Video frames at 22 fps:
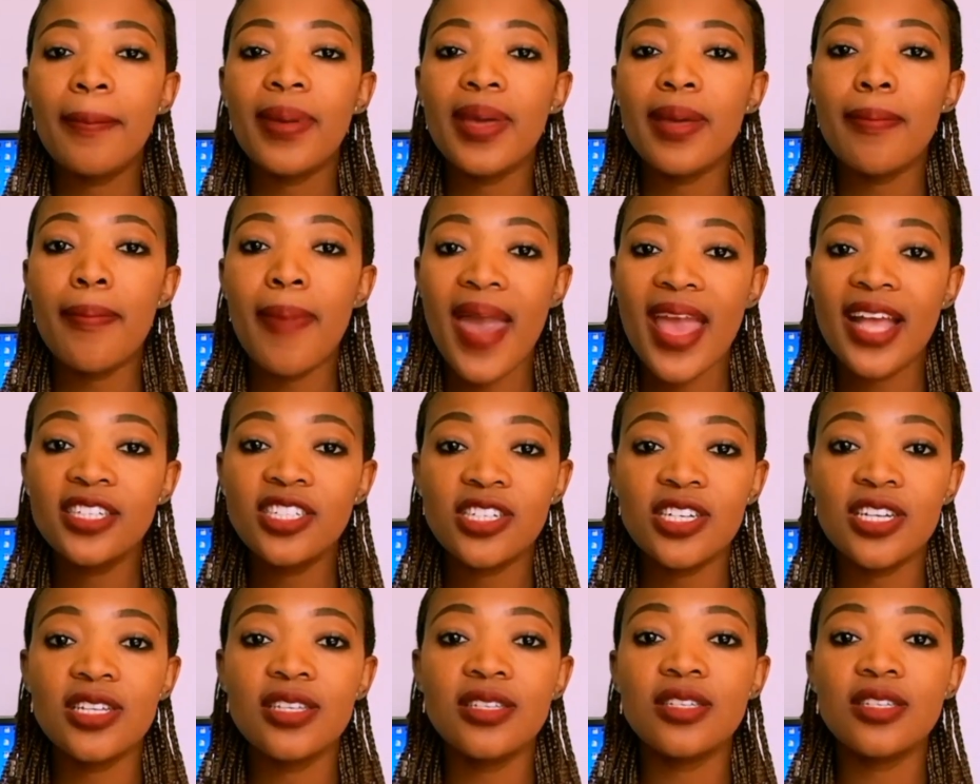Be
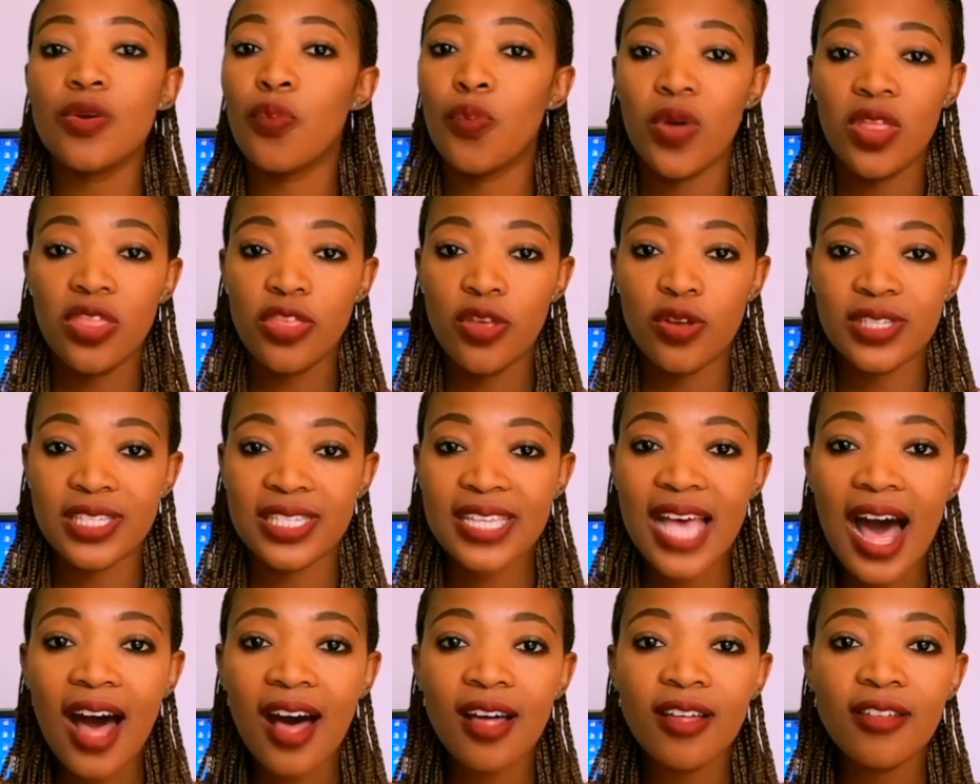patient with
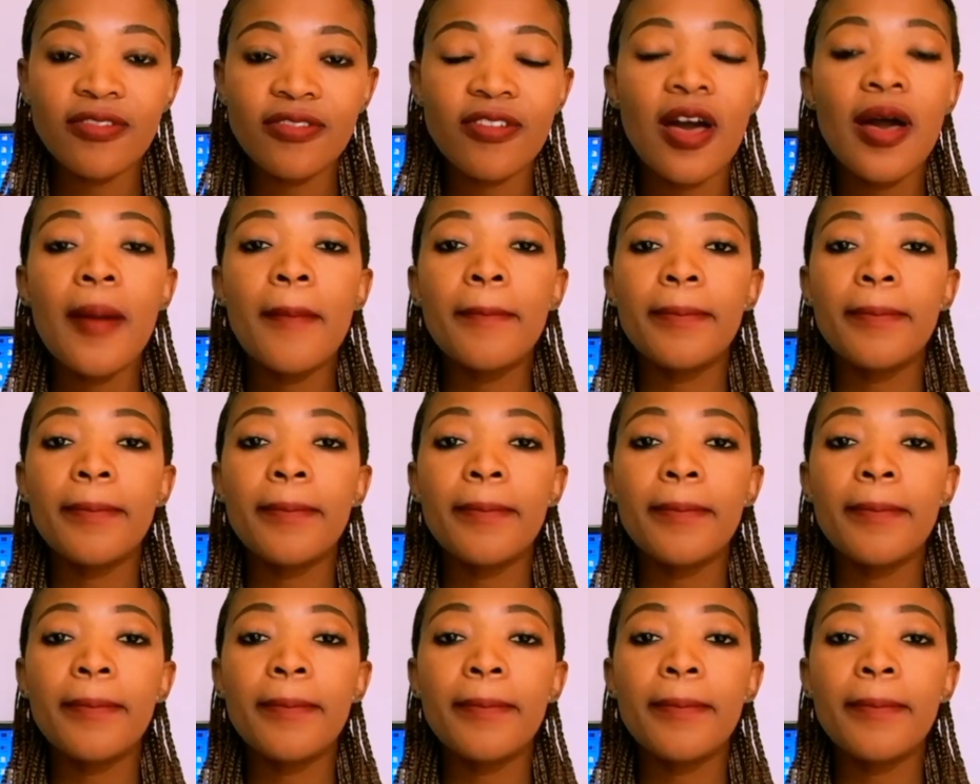yourself.